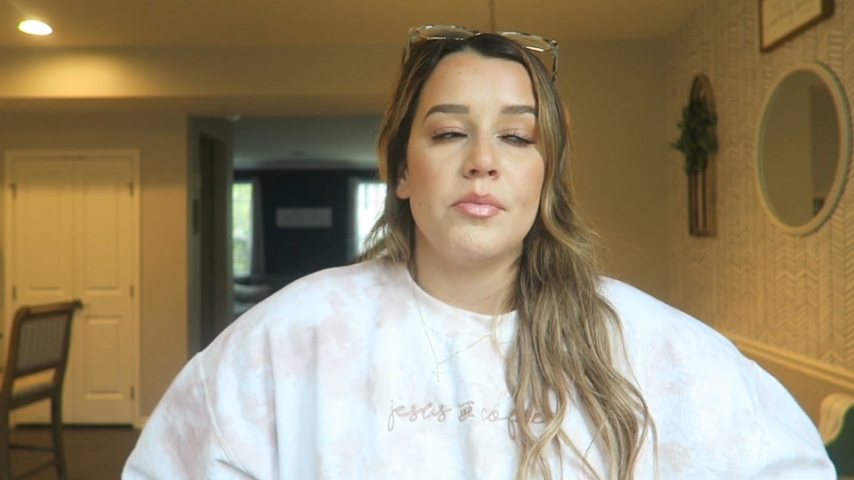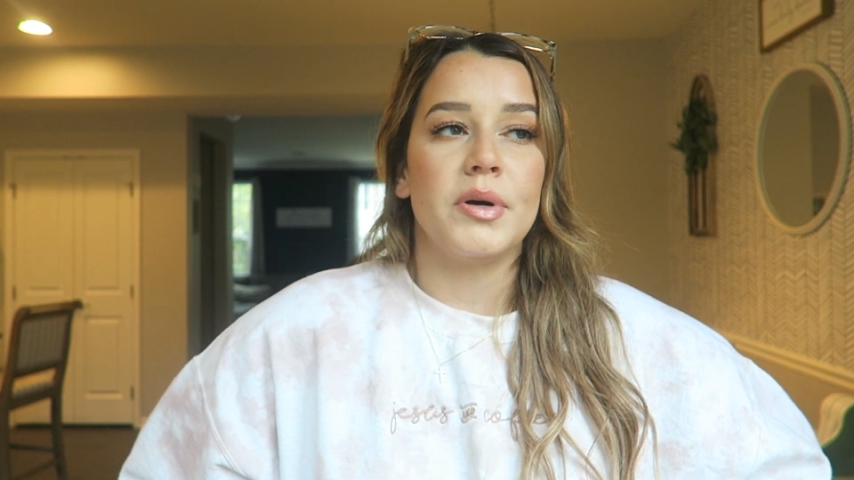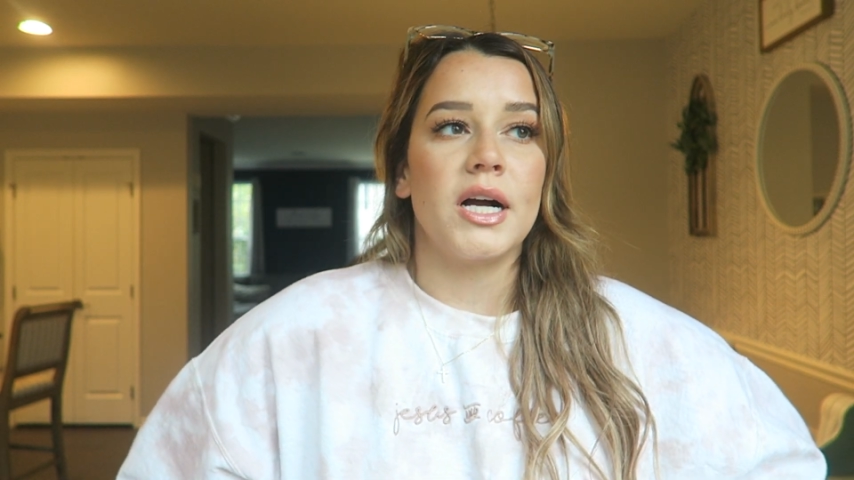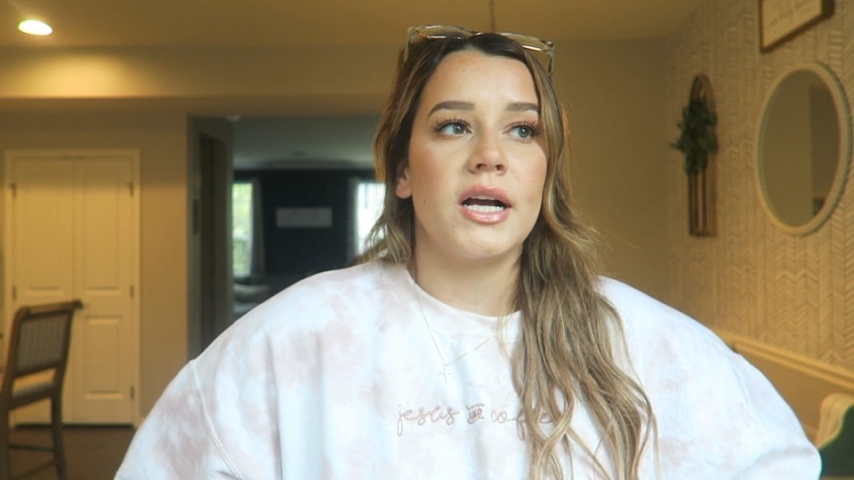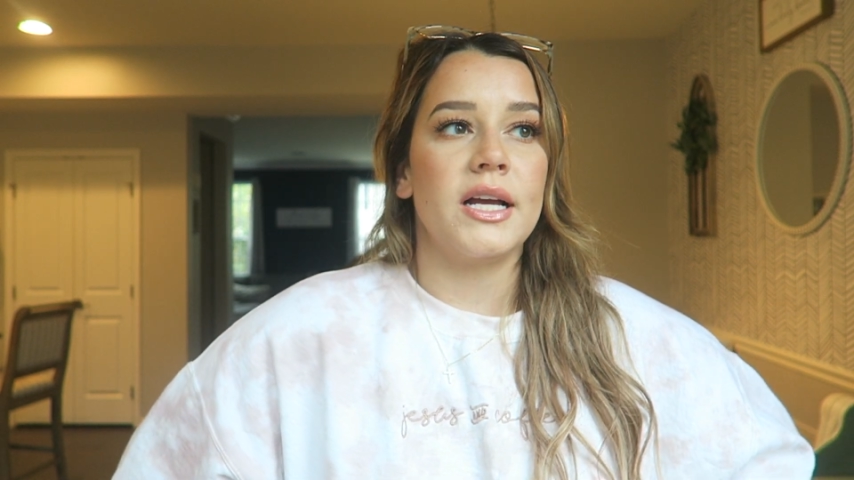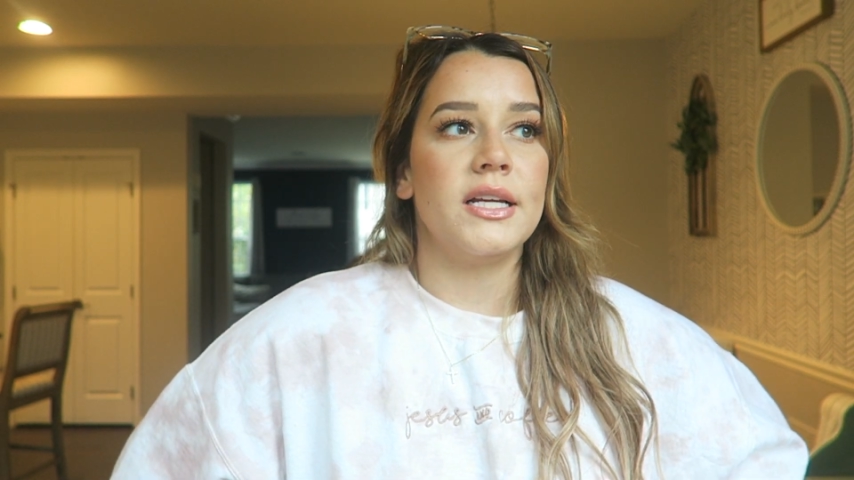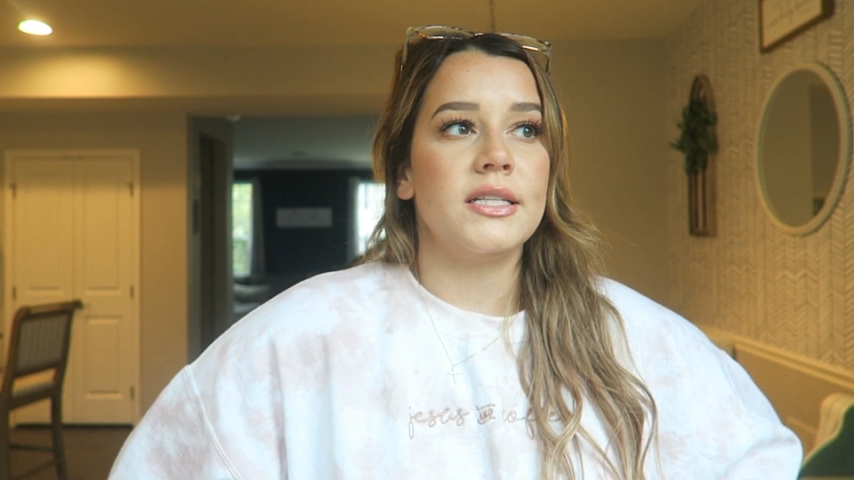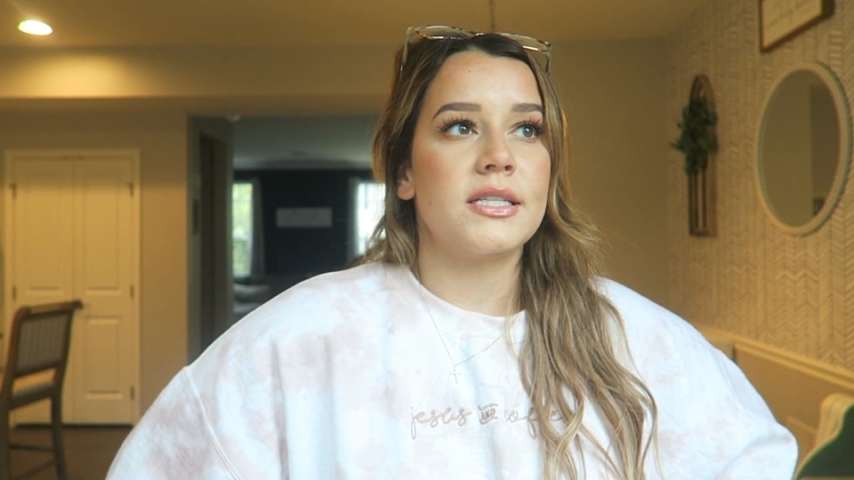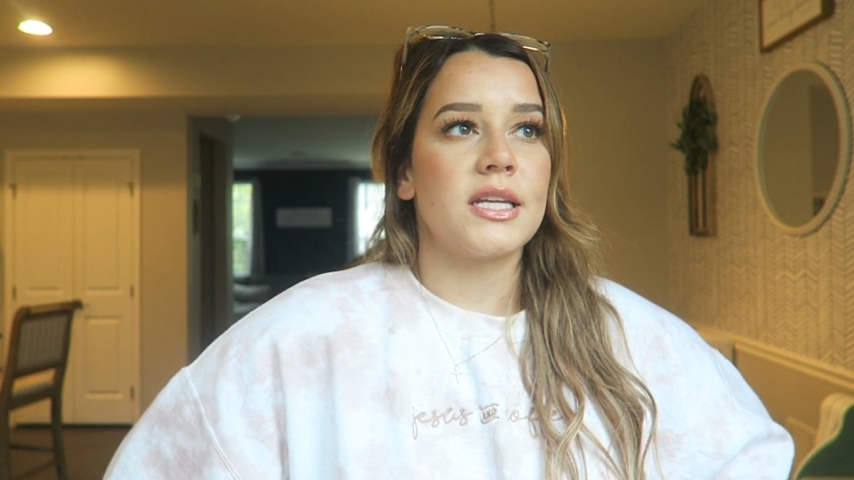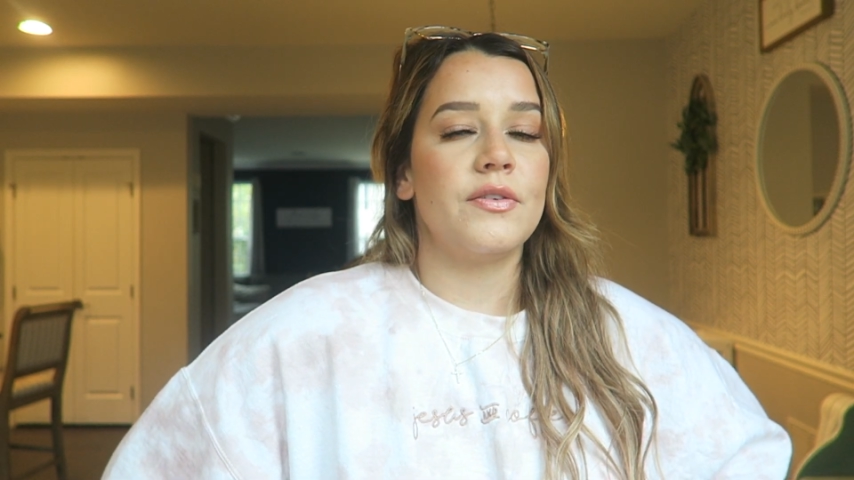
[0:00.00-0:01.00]

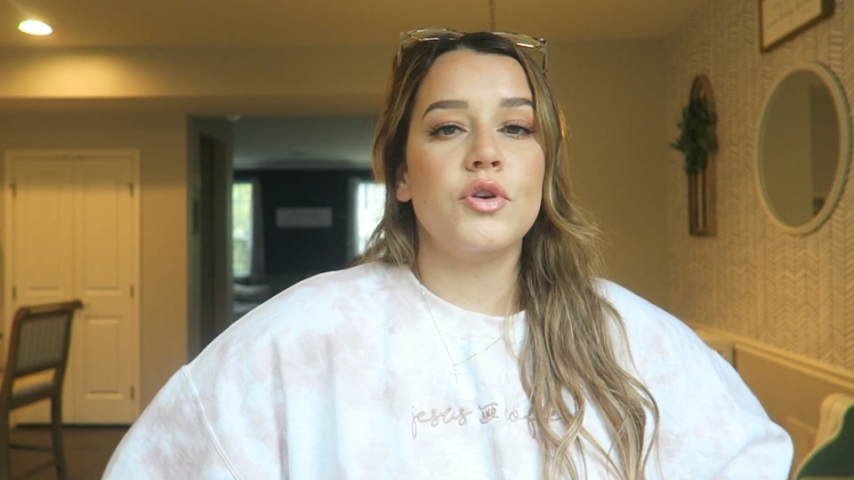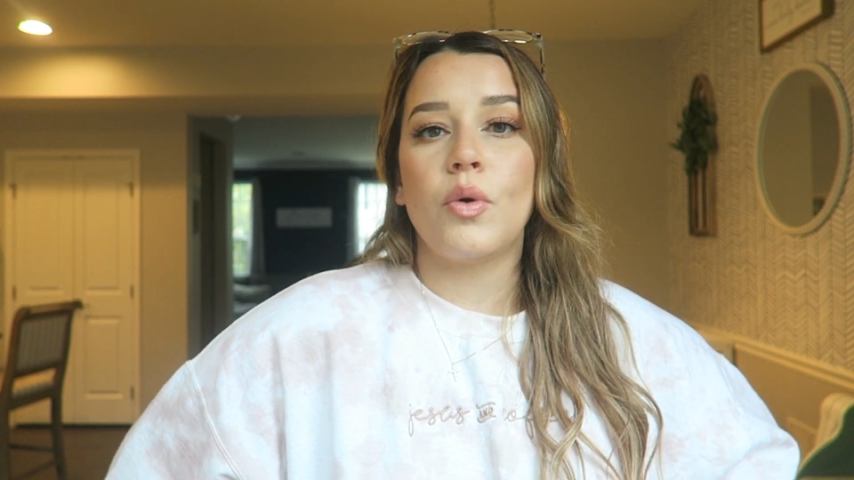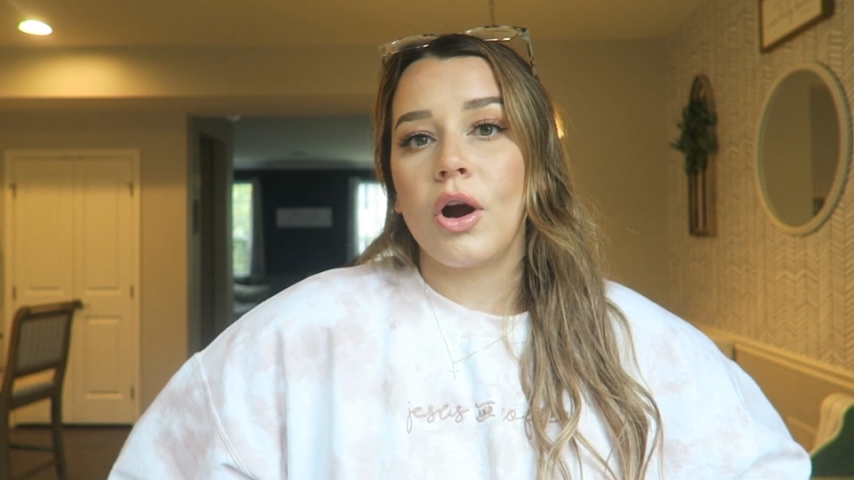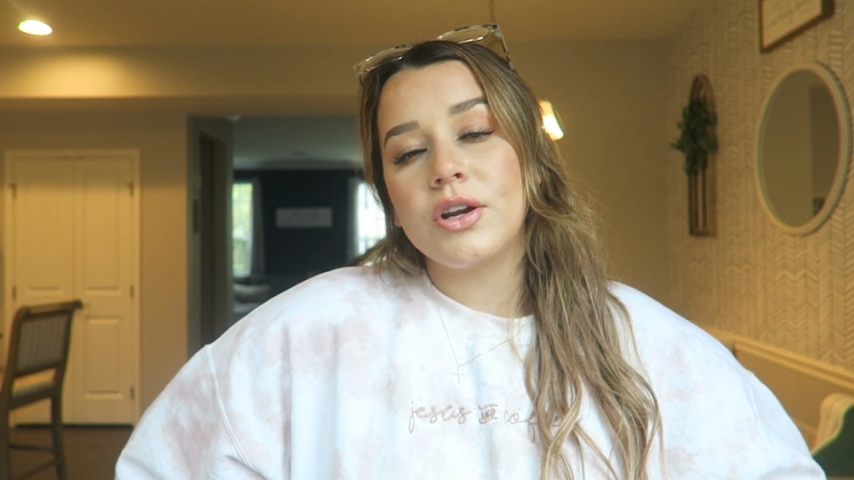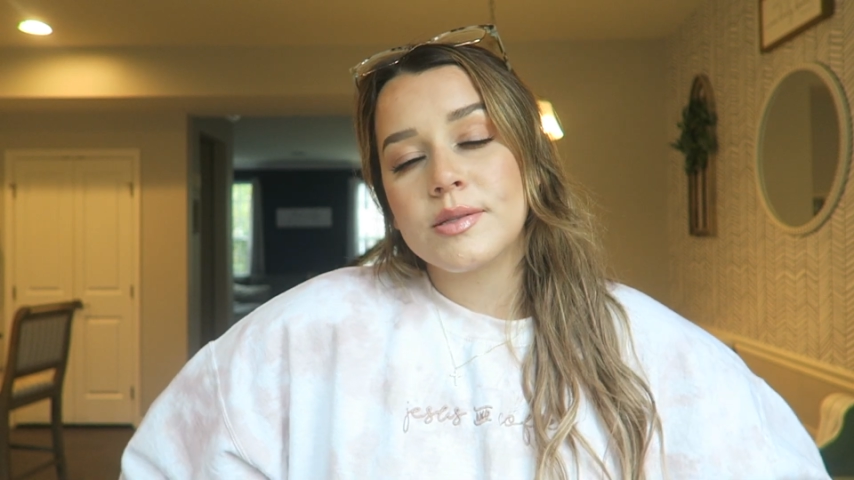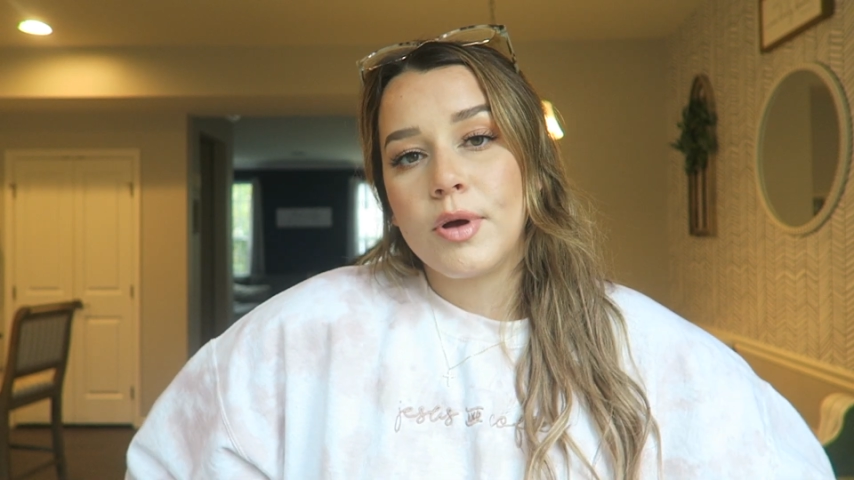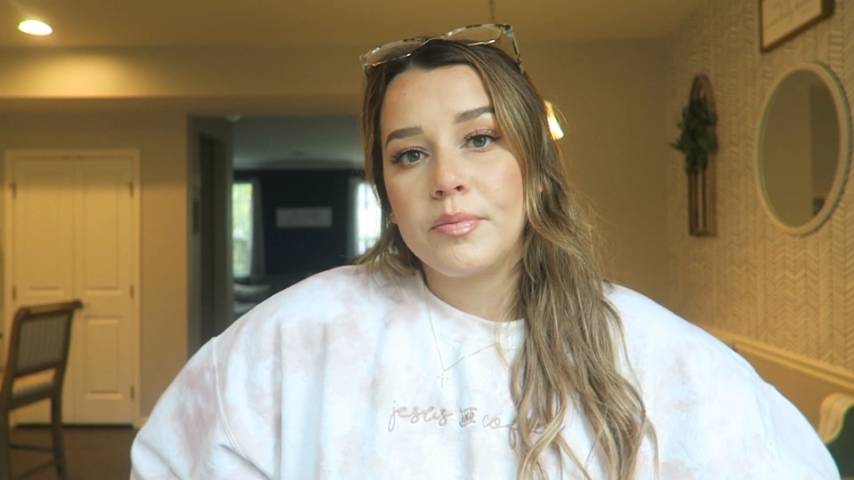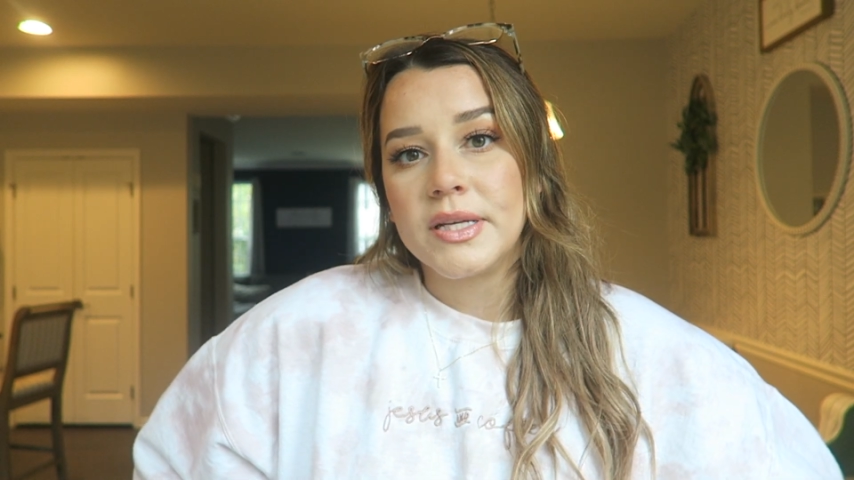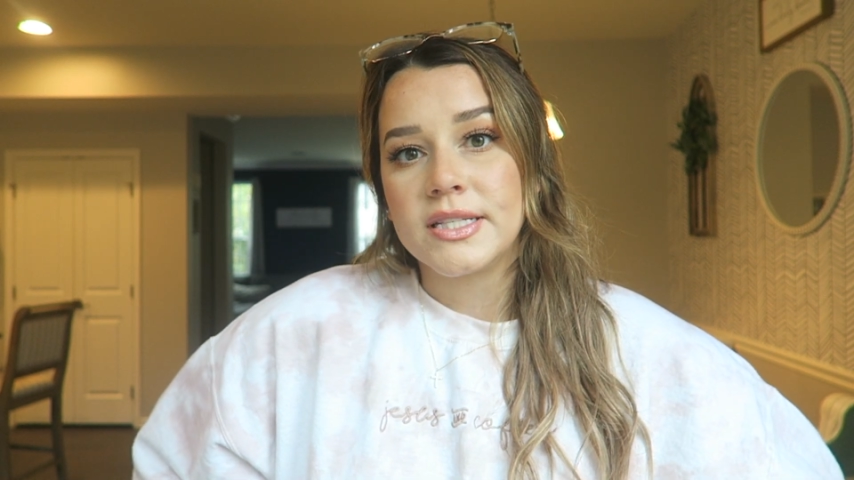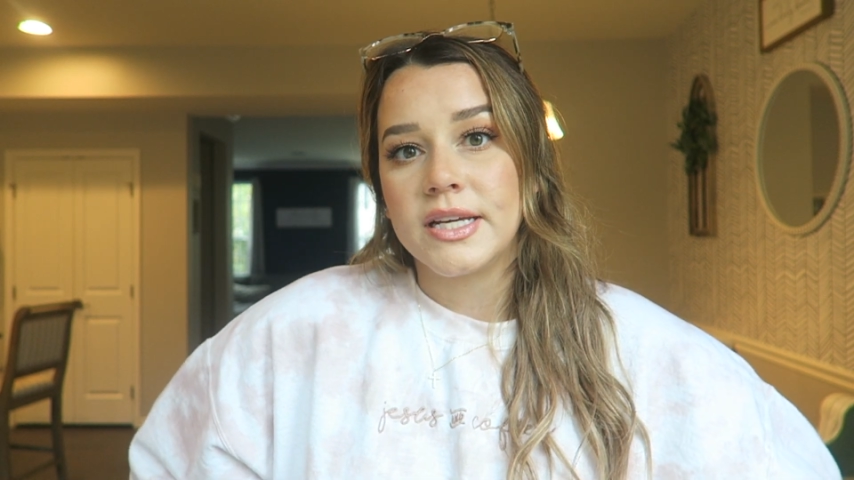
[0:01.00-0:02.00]
but if you are a small
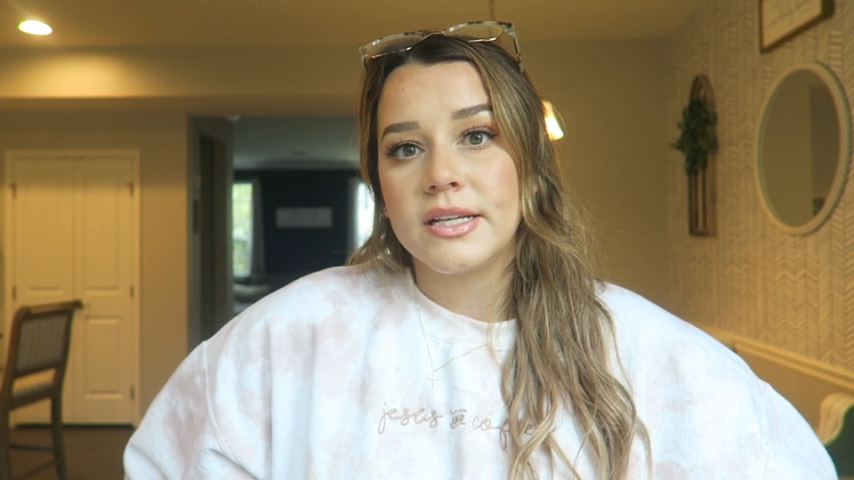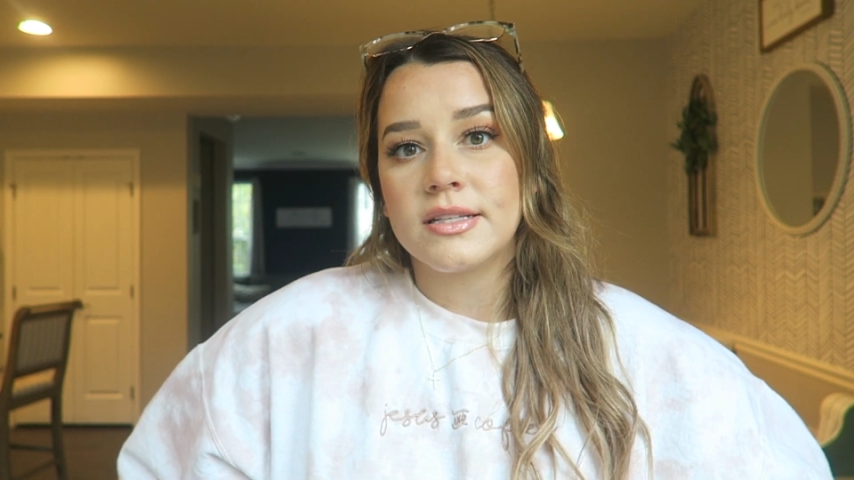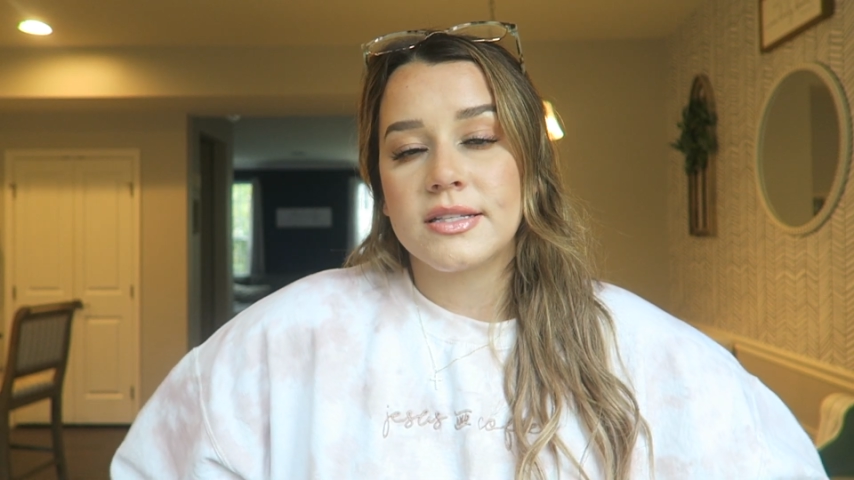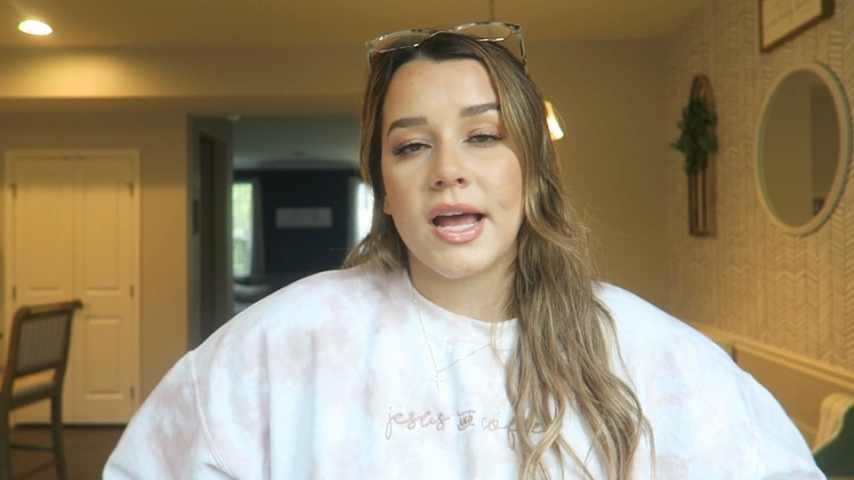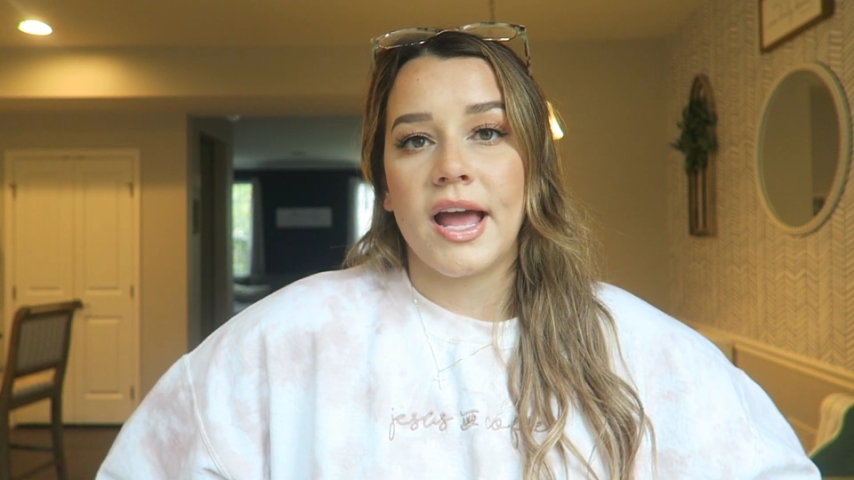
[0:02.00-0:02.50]
business